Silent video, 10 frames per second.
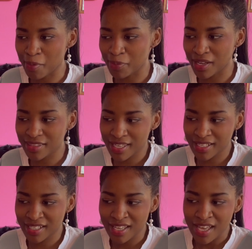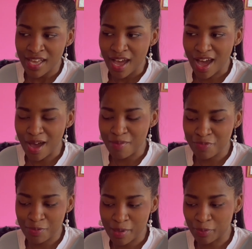But I think
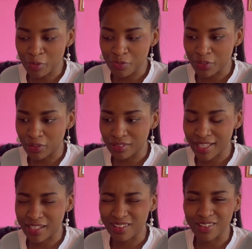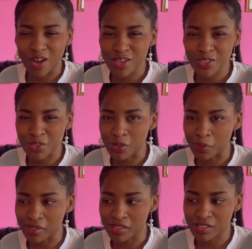for people who feel like lost or don't know
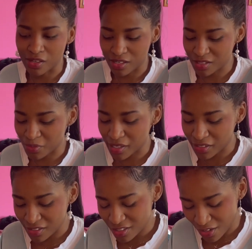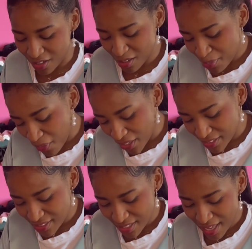where to start, it's a really good starting point.